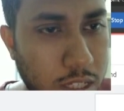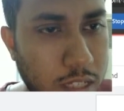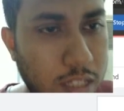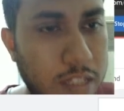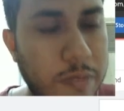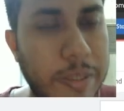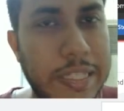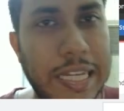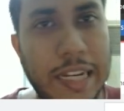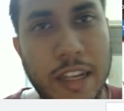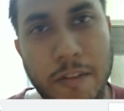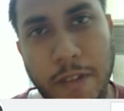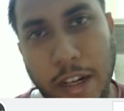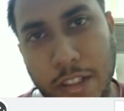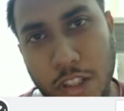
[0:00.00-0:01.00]
is basically a
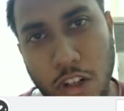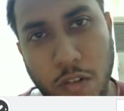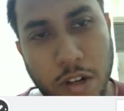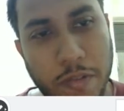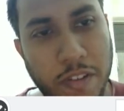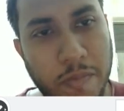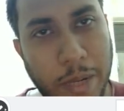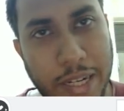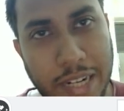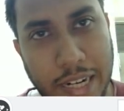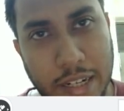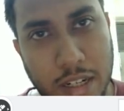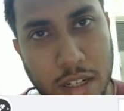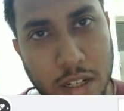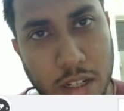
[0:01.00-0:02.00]
function over V pi, right?
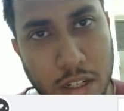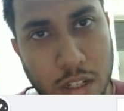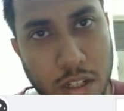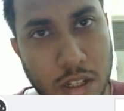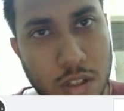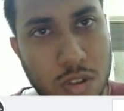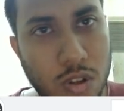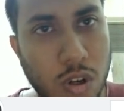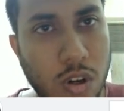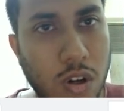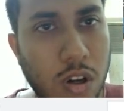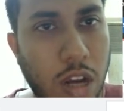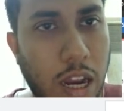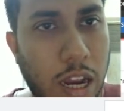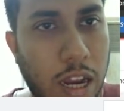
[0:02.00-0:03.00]

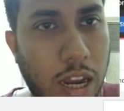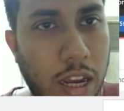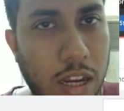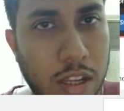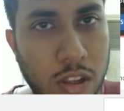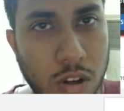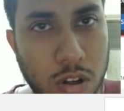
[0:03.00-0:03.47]
So your